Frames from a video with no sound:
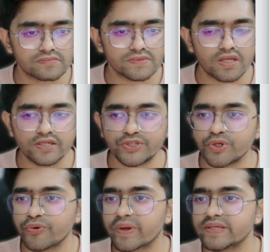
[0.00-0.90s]
So
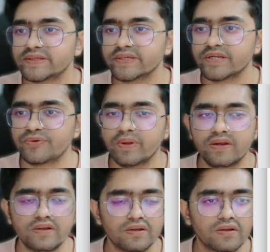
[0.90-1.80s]
you can see it will
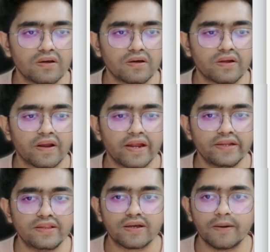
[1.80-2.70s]
write
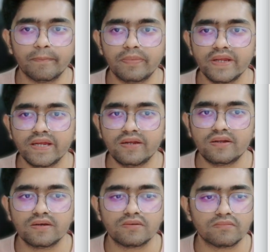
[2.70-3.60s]
the complete
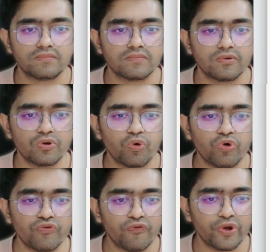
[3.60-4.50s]
code
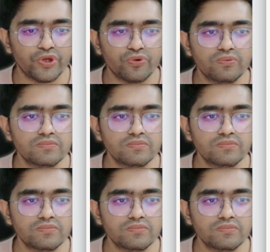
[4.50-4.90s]
for you.